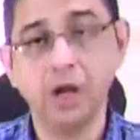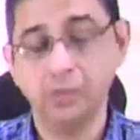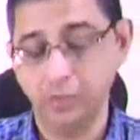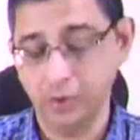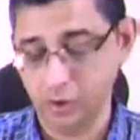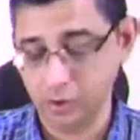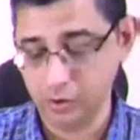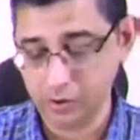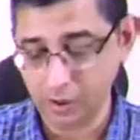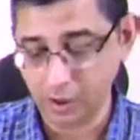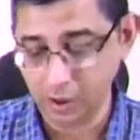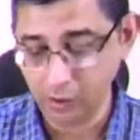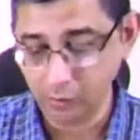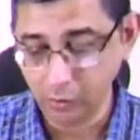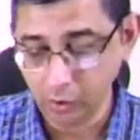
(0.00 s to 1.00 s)
Because
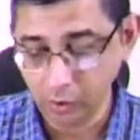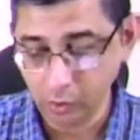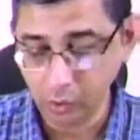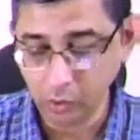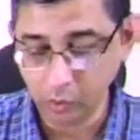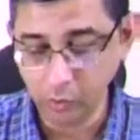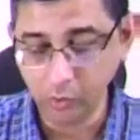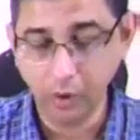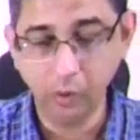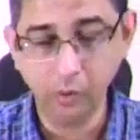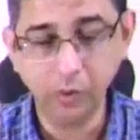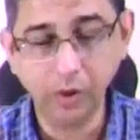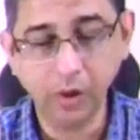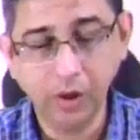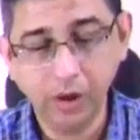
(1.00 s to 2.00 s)
I want to rule